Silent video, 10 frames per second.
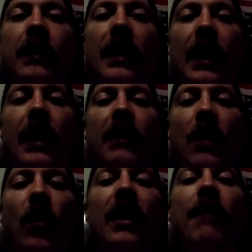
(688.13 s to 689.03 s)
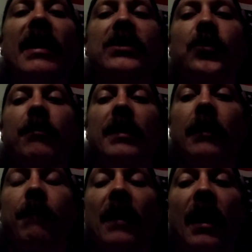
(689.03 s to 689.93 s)
They wanted to mess with
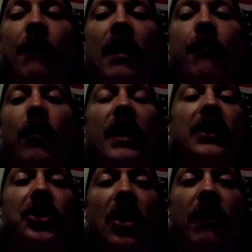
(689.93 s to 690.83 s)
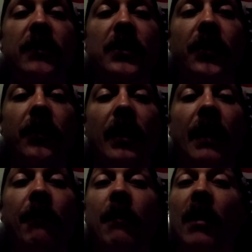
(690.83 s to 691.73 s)
me. My probation officer
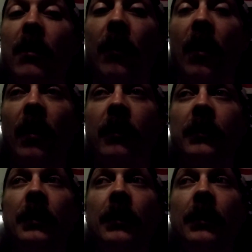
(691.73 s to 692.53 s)
and my mother-in-law,